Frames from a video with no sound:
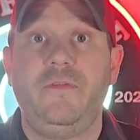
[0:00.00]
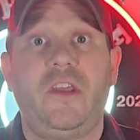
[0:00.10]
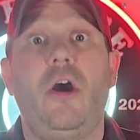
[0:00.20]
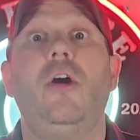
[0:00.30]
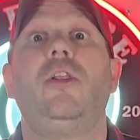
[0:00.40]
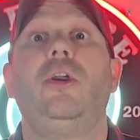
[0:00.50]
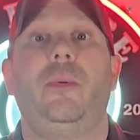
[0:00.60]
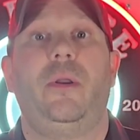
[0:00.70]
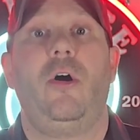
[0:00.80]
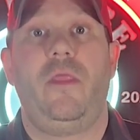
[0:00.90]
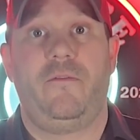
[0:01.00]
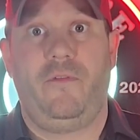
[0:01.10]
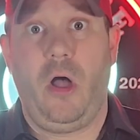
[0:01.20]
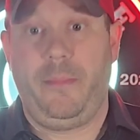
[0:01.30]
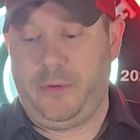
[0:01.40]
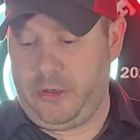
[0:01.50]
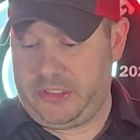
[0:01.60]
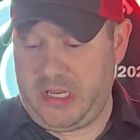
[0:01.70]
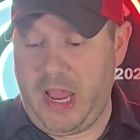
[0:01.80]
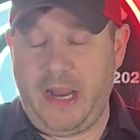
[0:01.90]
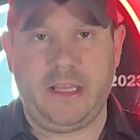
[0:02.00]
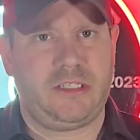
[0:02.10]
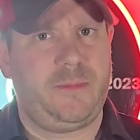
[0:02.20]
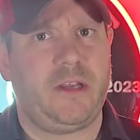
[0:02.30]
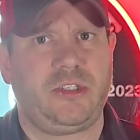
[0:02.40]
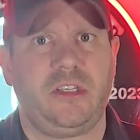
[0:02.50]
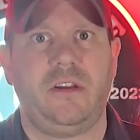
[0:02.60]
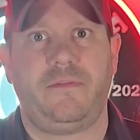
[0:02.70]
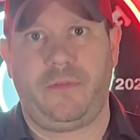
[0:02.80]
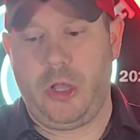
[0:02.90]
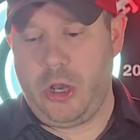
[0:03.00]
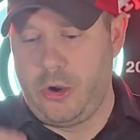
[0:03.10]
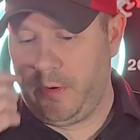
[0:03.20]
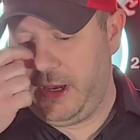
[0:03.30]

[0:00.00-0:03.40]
They are a little bit on the floppier side, especially the Flow,